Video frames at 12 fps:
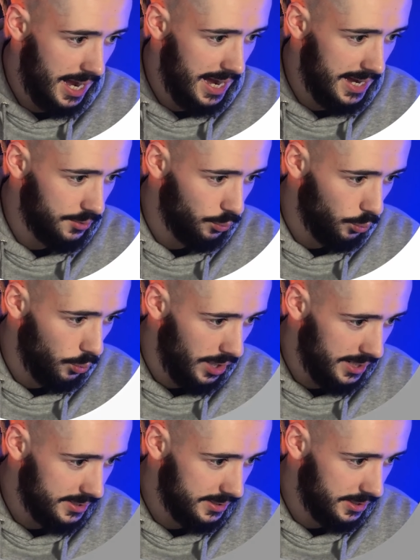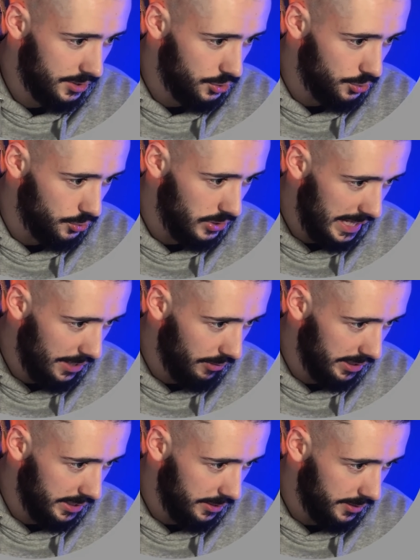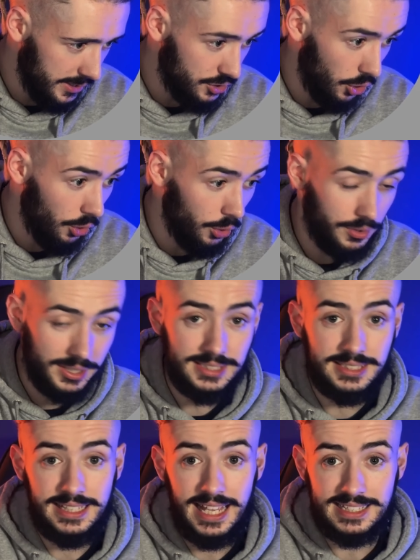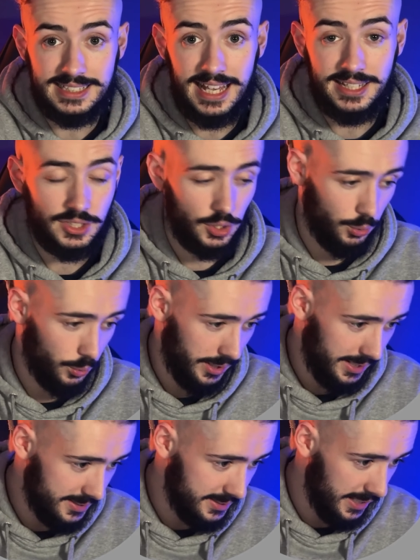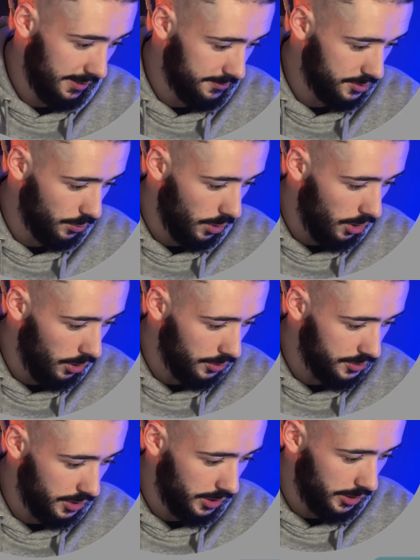and what you get right here is all the C S S code itself. So all you